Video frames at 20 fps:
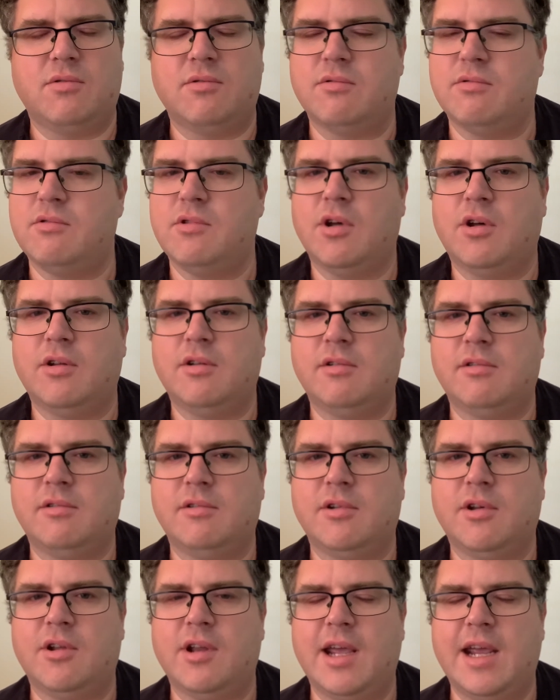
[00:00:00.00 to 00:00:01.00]
not
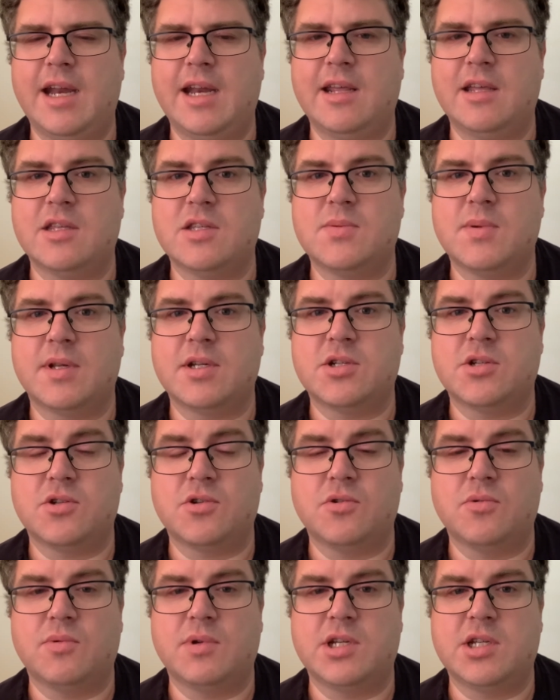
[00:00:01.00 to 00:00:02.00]
not eating as much
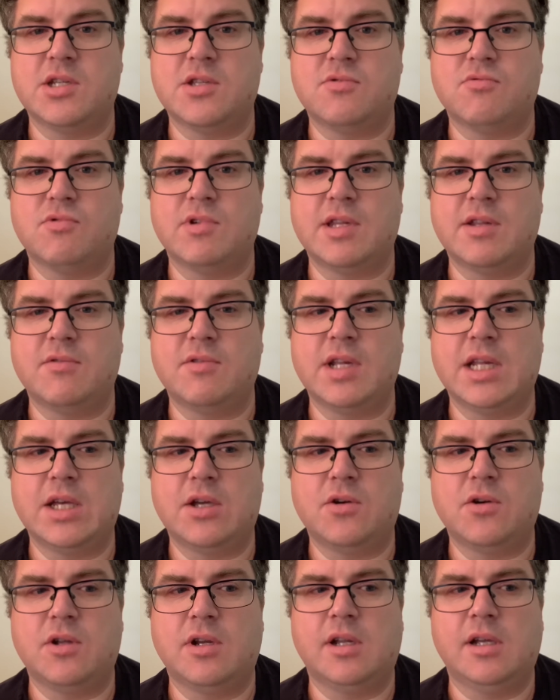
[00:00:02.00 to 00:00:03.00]
too, which is really, really
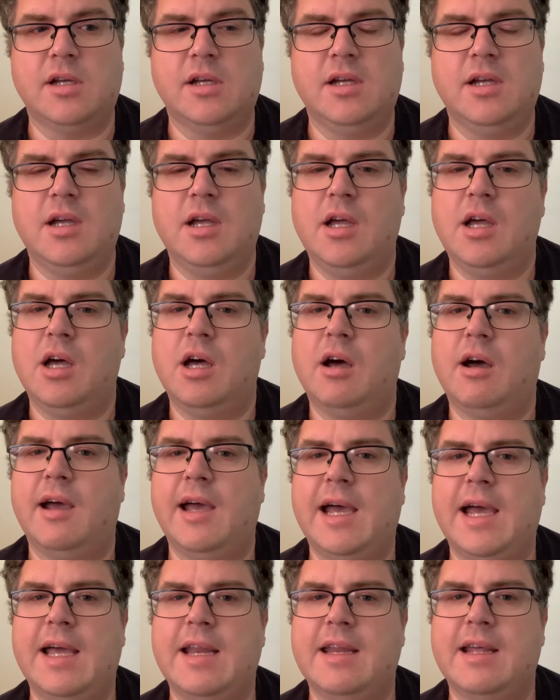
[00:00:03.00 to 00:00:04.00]
good. I
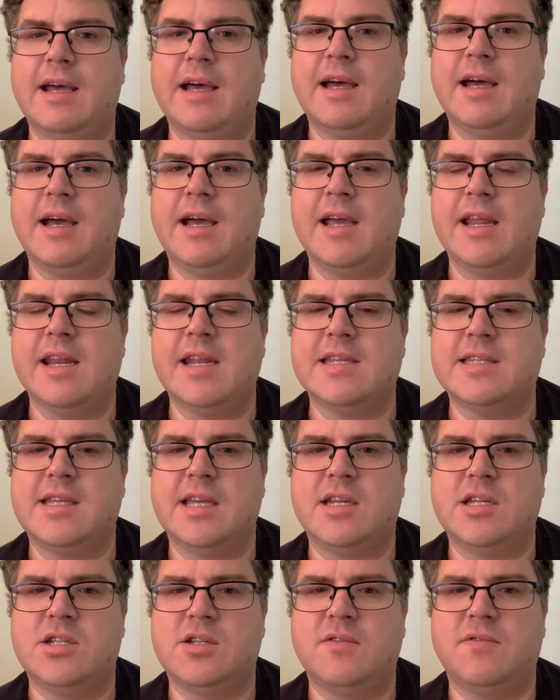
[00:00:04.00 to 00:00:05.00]
had uh, an
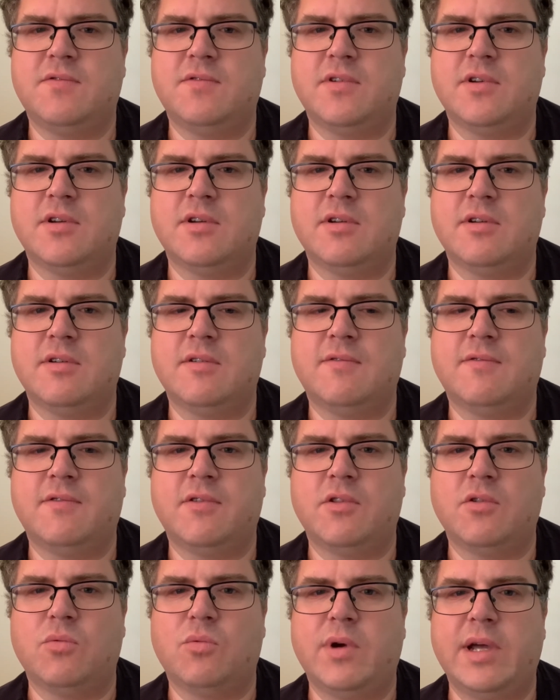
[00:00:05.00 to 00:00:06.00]
intention for, for
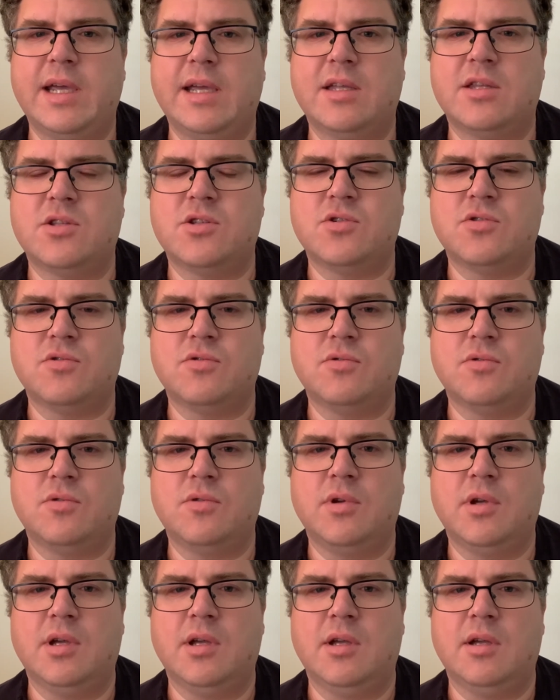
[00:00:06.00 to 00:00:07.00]
the week to
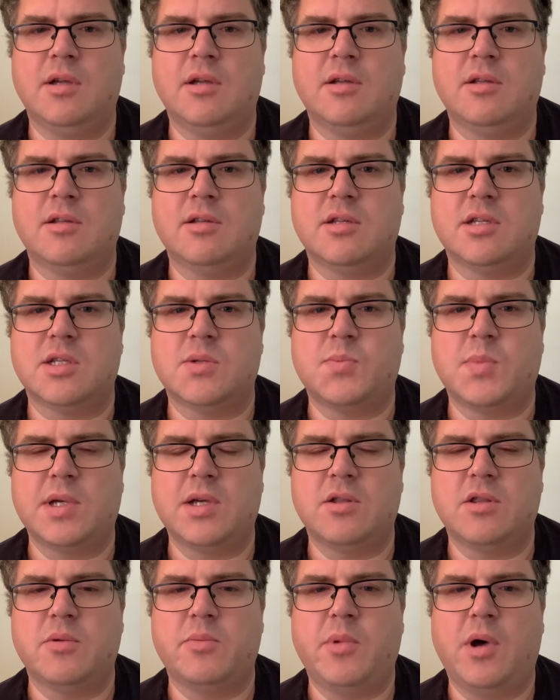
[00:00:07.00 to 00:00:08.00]
just be
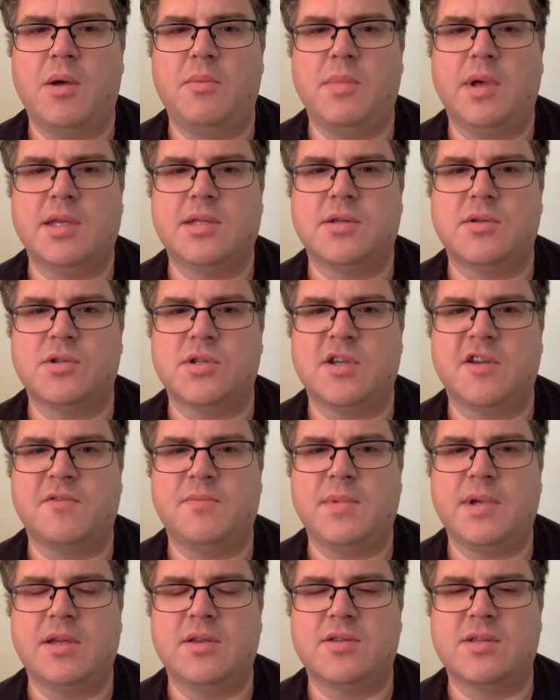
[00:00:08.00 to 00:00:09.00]
on the My Muscle Chef
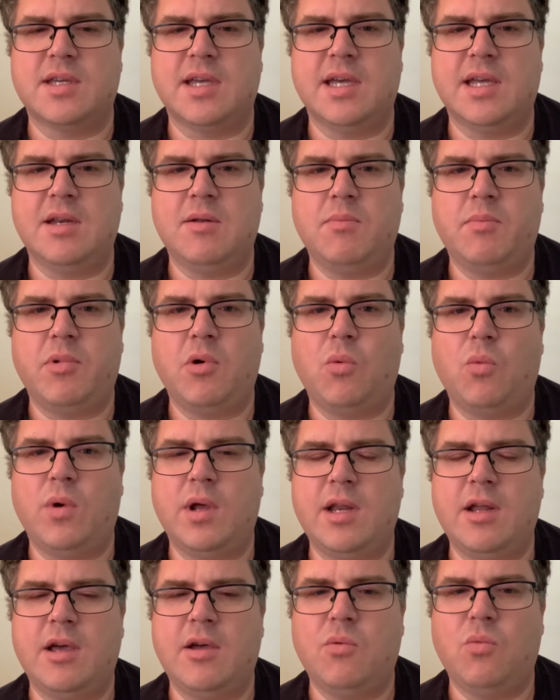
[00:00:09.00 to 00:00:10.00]
meals again. But
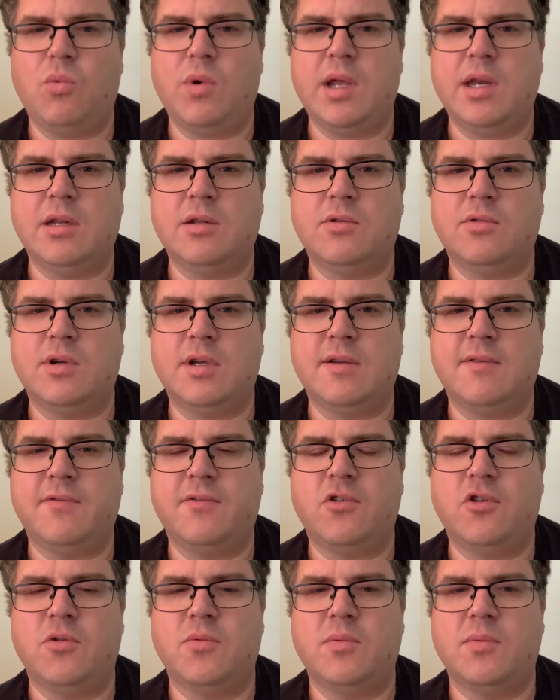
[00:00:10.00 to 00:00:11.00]
when I went looking
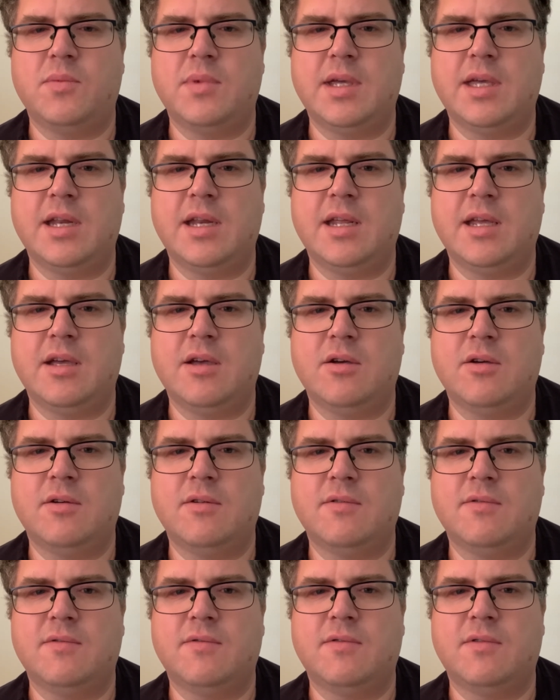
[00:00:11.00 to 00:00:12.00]
for them at the beginning
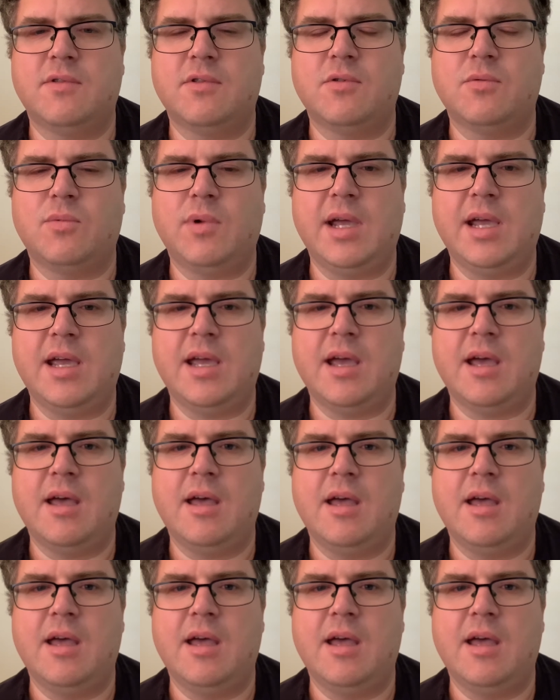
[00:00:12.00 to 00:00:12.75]
of the week,